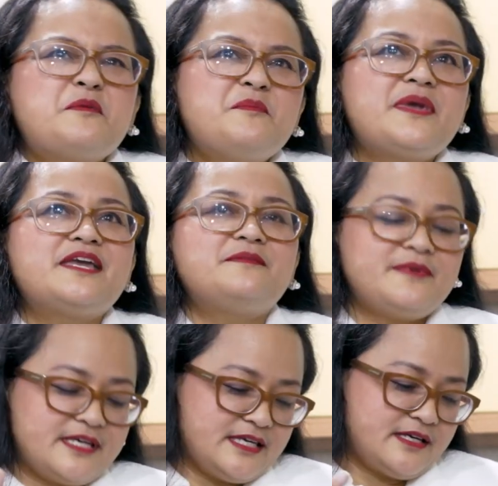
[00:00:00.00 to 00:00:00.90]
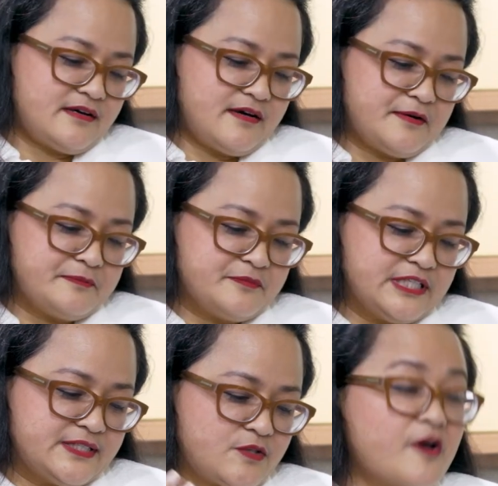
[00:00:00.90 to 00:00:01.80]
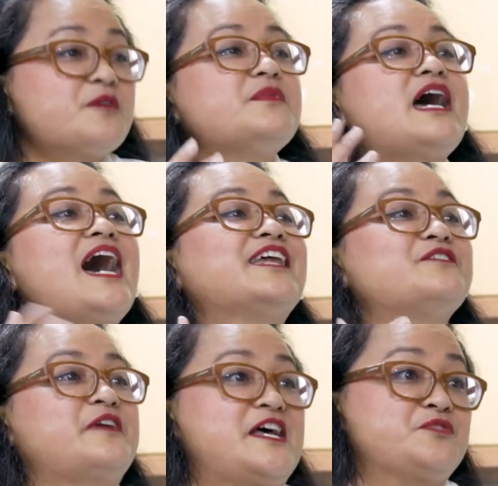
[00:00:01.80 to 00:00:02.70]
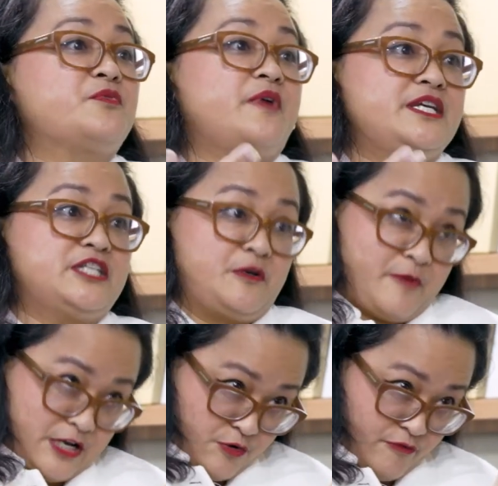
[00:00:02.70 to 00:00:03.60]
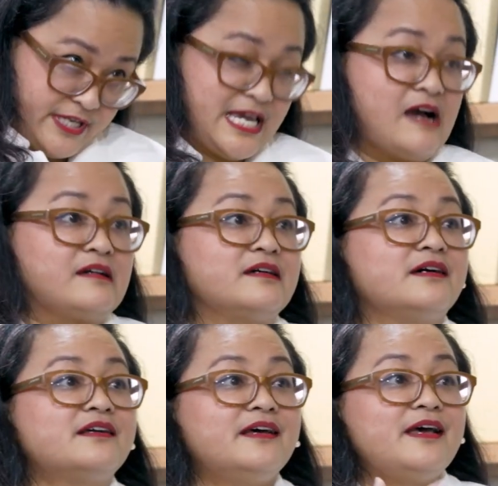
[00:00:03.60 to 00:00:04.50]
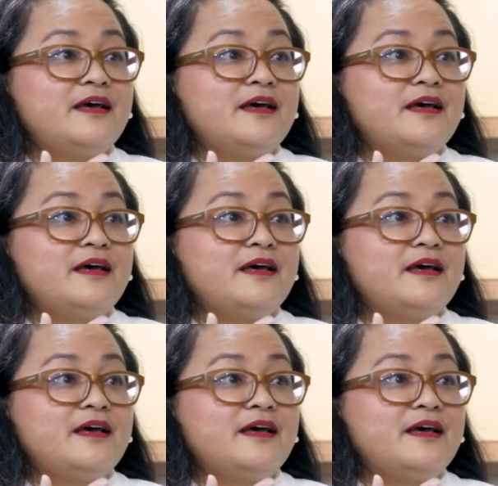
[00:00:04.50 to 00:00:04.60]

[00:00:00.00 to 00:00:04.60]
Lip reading: maybe the story behind your aspiration when you were younger